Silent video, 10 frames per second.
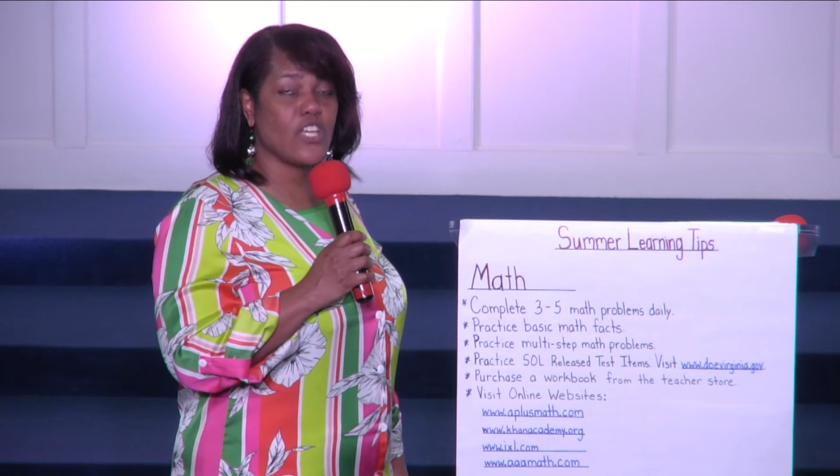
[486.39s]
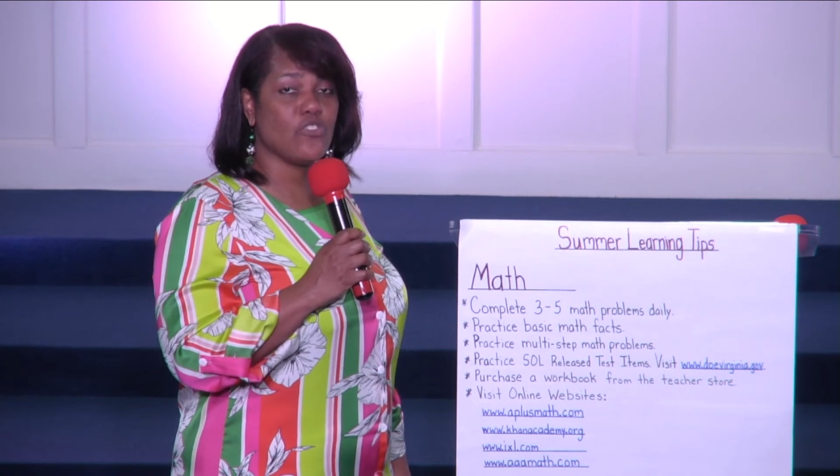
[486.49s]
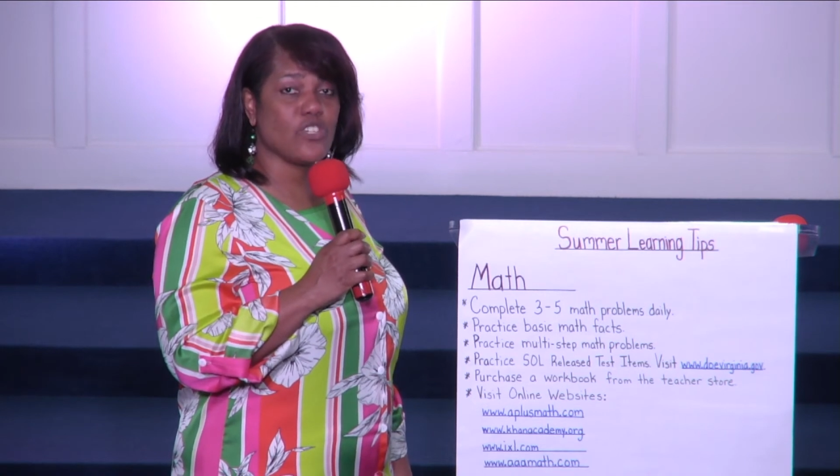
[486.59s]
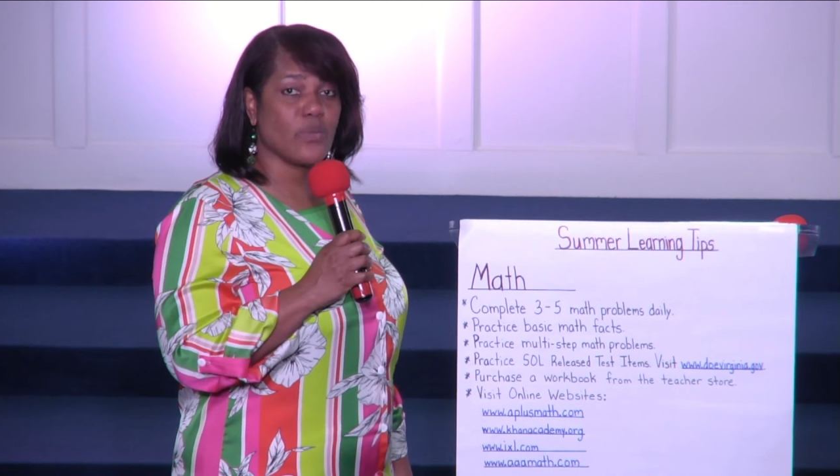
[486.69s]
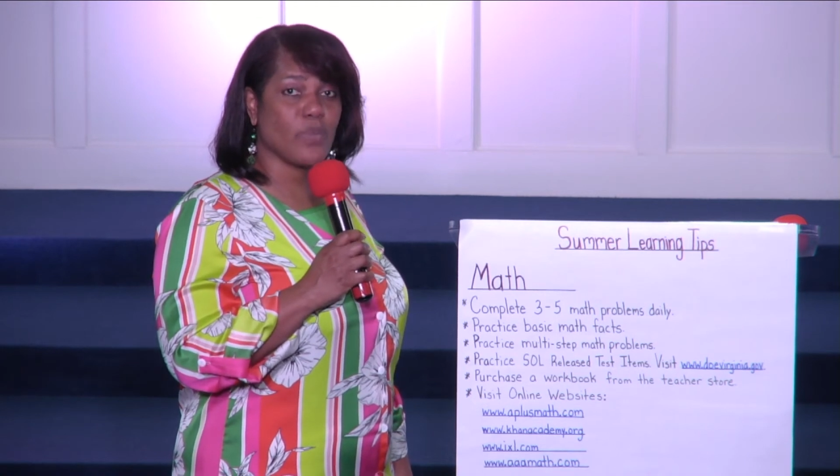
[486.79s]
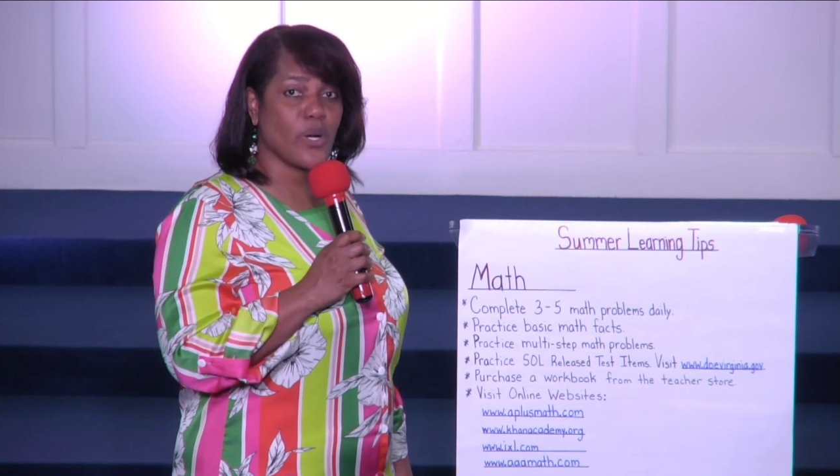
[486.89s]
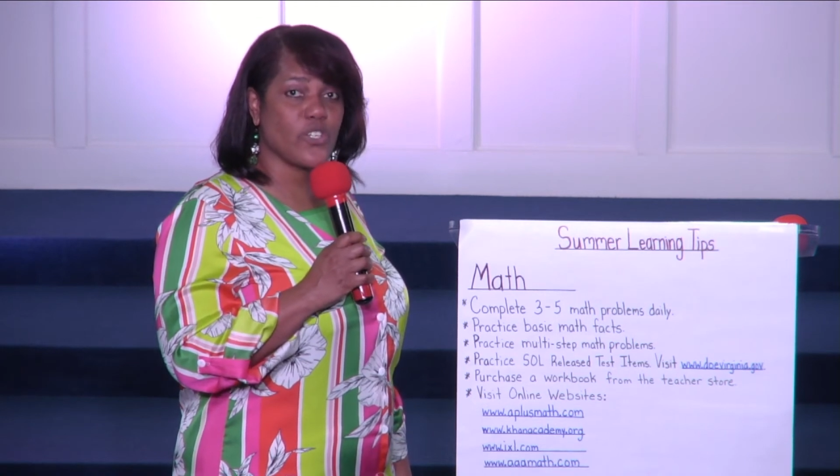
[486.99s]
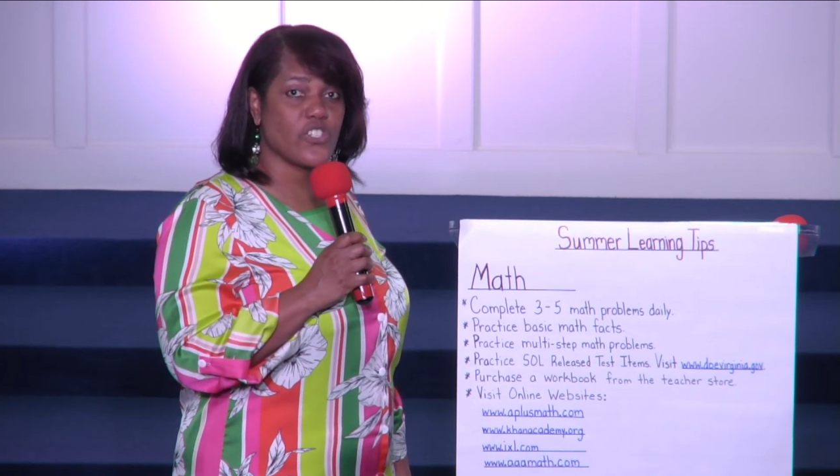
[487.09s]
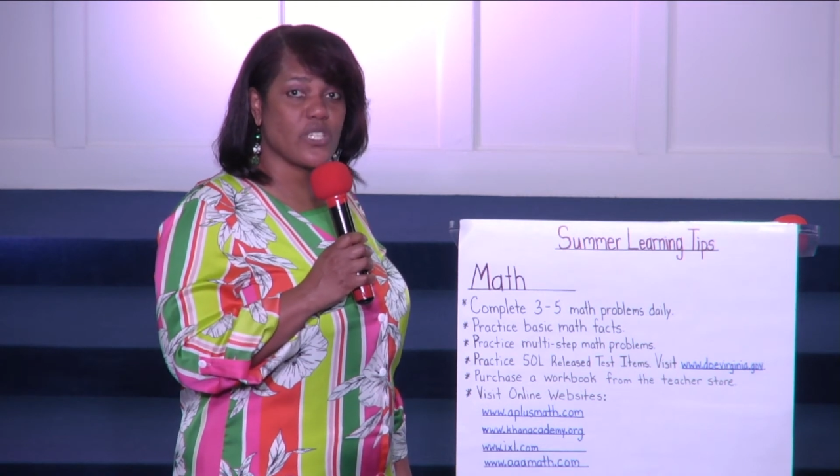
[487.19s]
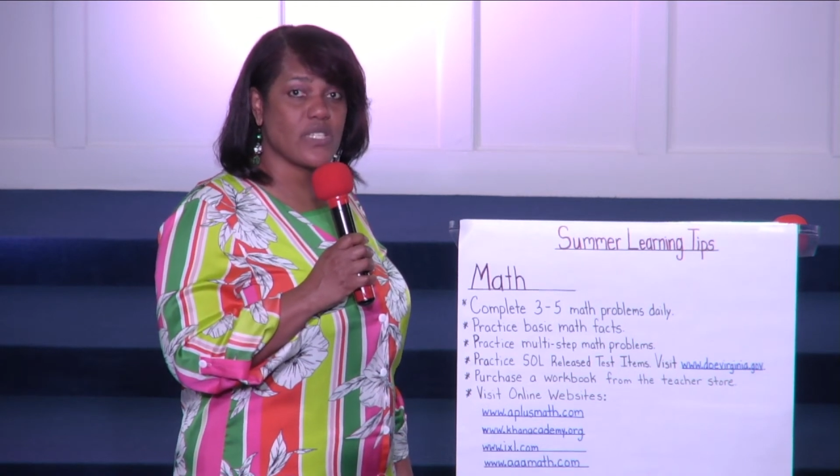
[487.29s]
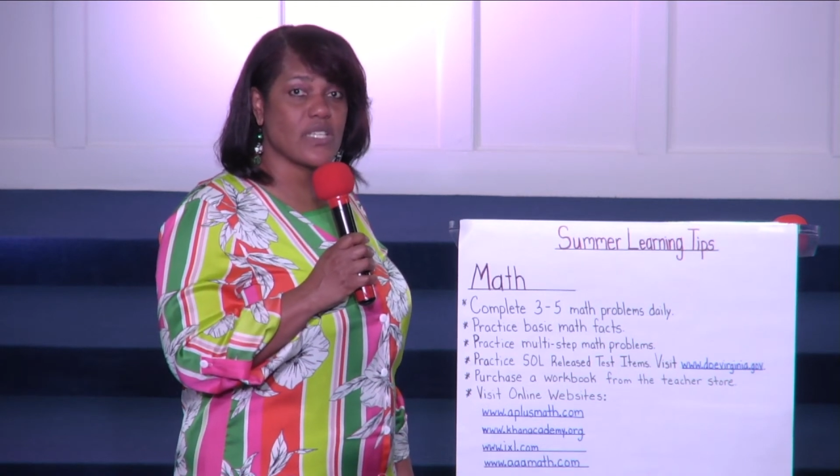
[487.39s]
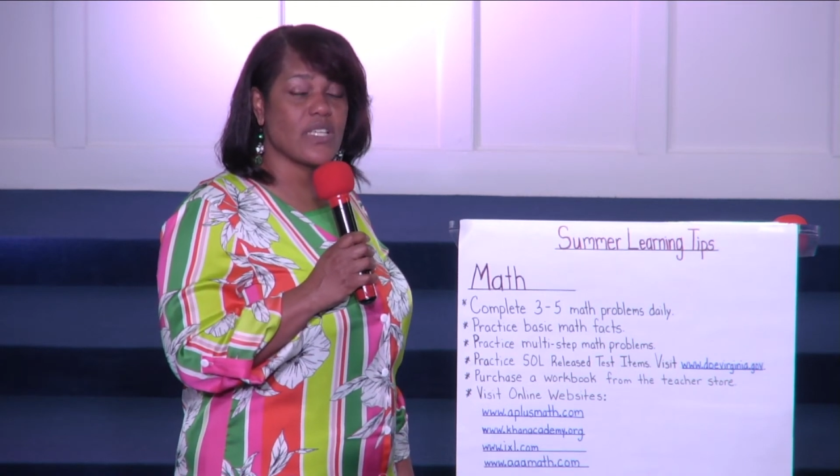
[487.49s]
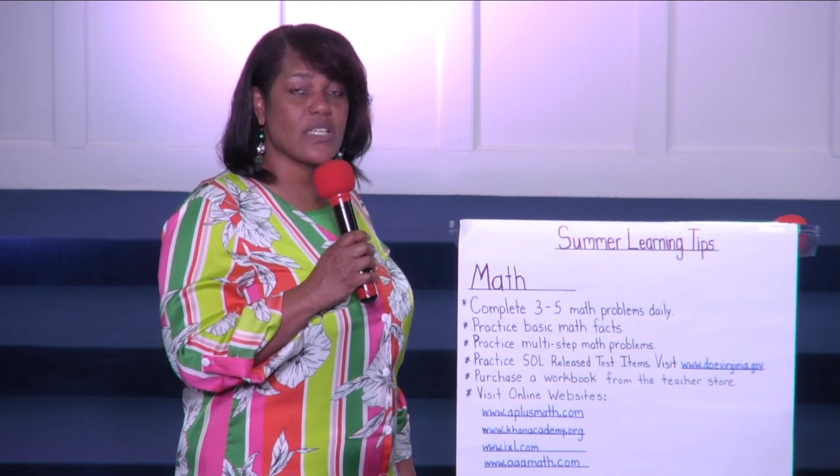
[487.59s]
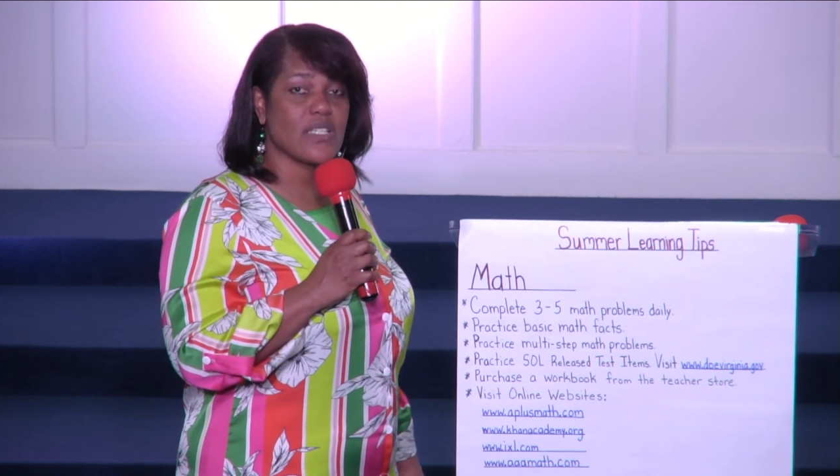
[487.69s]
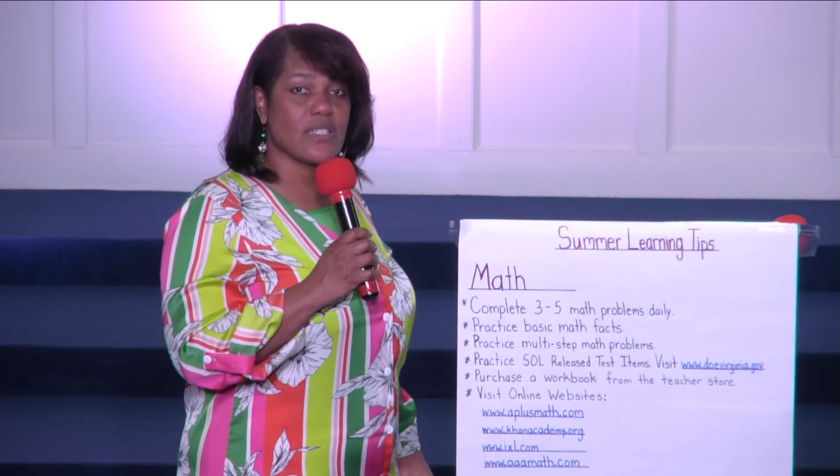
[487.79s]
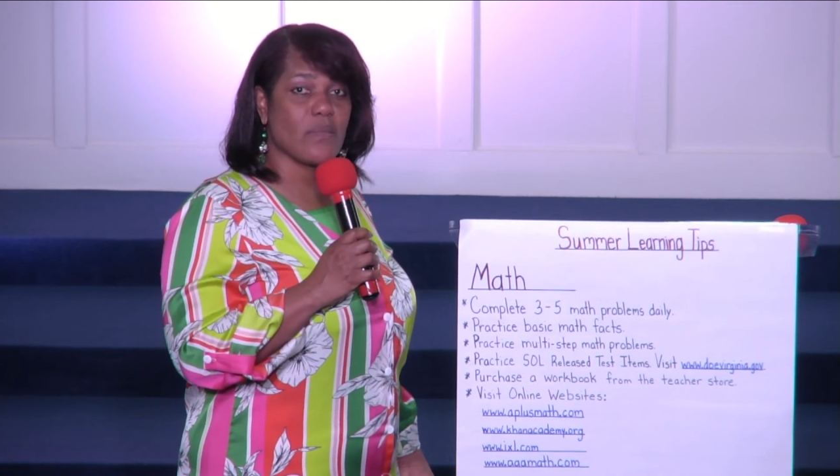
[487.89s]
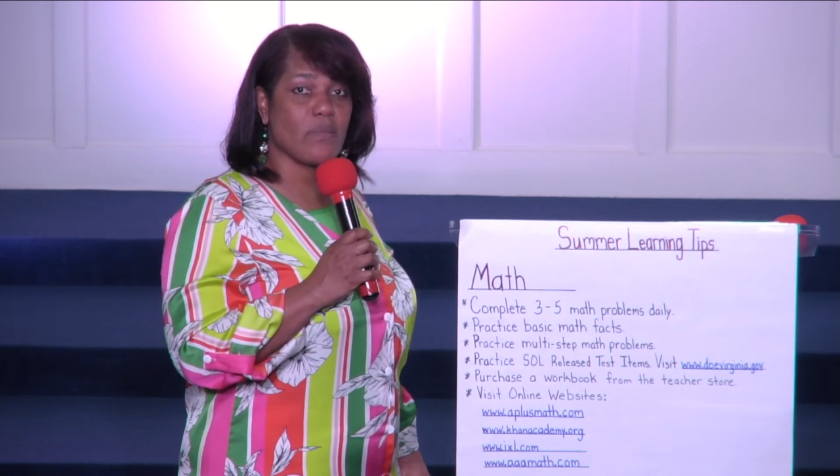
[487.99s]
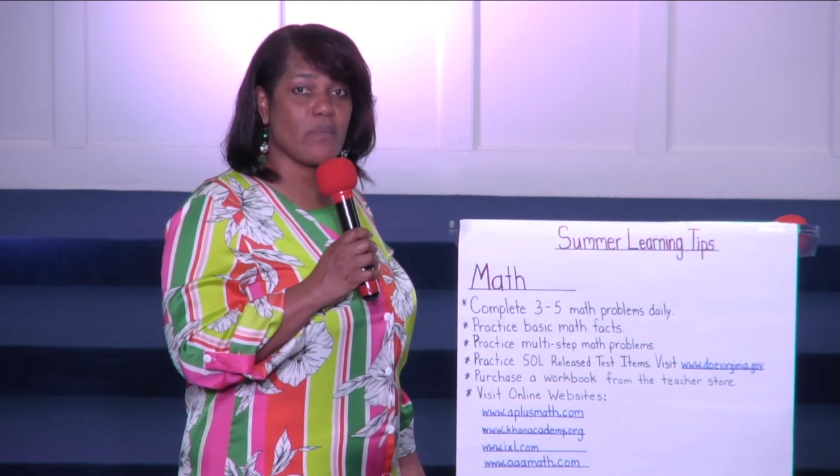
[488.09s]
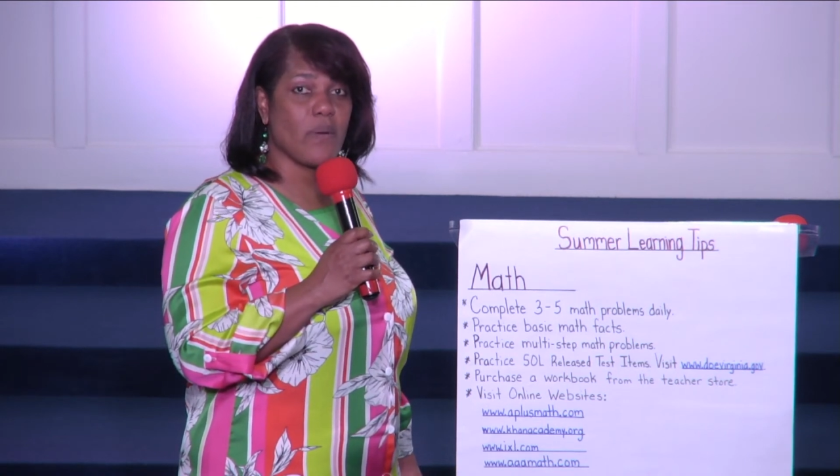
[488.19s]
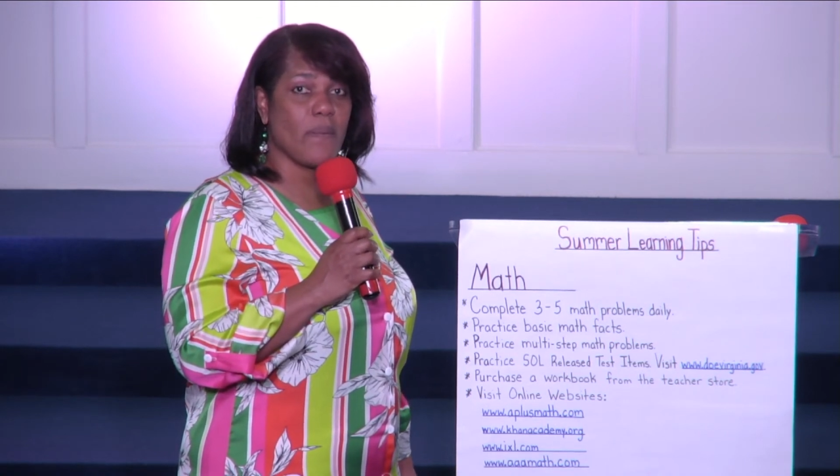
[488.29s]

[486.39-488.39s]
You can purchase some